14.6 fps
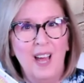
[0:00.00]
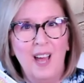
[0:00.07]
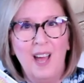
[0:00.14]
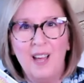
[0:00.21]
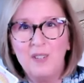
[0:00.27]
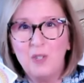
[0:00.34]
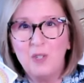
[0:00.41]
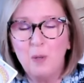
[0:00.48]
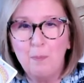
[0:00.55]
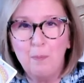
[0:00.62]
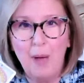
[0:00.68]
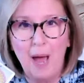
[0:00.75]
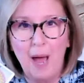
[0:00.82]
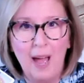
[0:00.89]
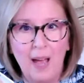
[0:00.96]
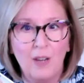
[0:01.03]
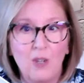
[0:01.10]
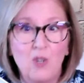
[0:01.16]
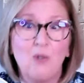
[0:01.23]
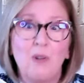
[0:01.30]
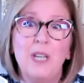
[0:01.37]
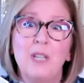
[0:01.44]
has your back,
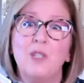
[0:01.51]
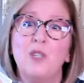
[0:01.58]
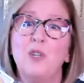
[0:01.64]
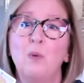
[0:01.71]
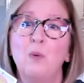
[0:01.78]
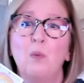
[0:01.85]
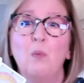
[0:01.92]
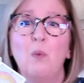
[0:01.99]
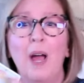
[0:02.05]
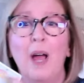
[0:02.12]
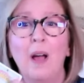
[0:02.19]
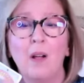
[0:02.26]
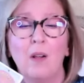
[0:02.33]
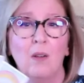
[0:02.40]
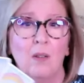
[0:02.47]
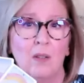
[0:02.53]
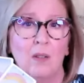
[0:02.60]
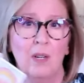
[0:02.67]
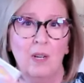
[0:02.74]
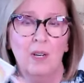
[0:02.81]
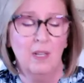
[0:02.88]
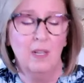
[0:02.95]
treats you well,
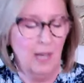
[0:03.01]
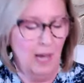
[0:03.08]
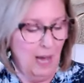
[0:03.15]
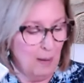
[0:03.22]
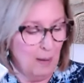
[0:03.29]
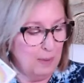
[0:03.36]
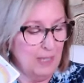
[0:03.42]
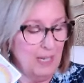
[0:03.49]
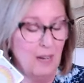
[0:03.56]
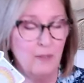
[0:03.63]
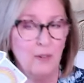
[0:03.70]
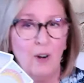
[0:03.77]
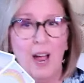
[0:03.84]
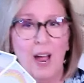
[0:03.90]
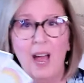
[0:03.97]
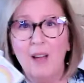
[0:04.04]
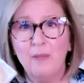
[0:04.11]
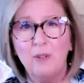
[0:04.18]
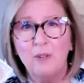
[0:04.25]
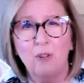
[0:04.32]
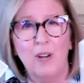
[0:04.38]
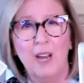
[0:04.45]
the happily ever
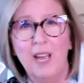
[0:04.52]
after.